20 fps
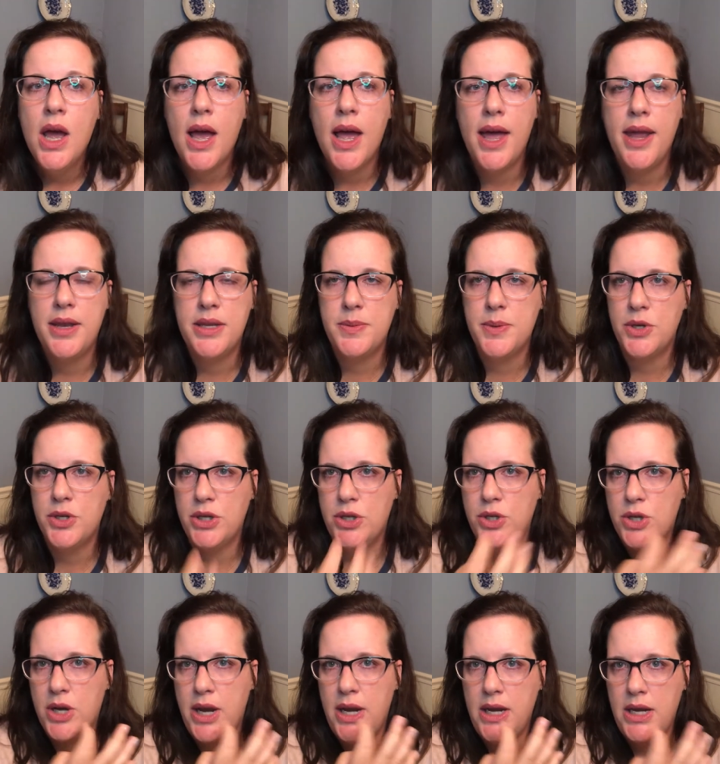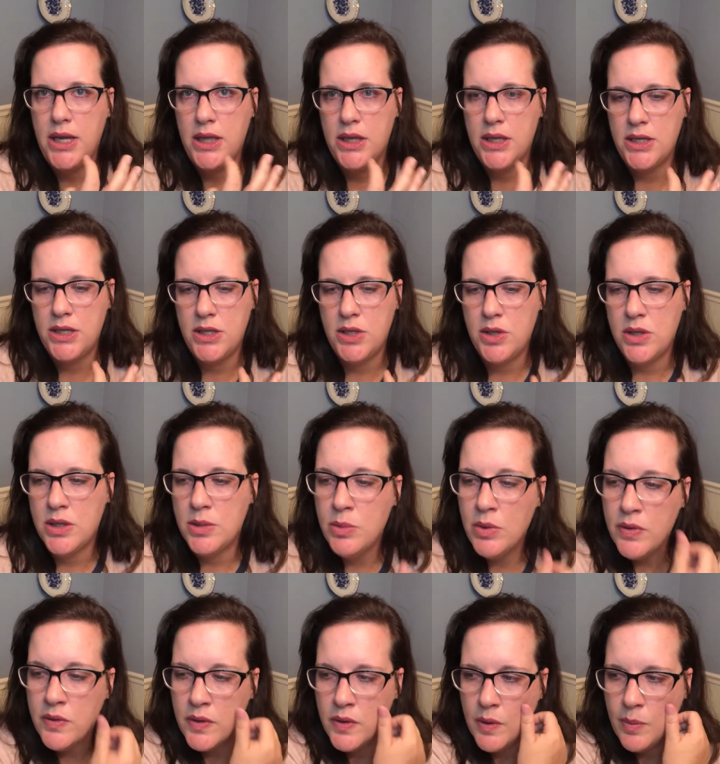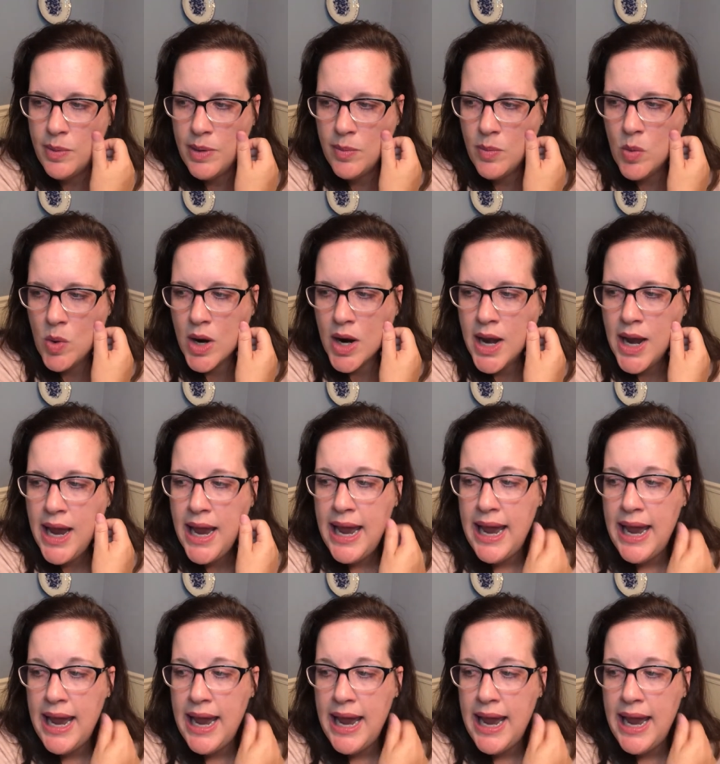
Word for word: and especially trying to get this tooth to move a little bit more.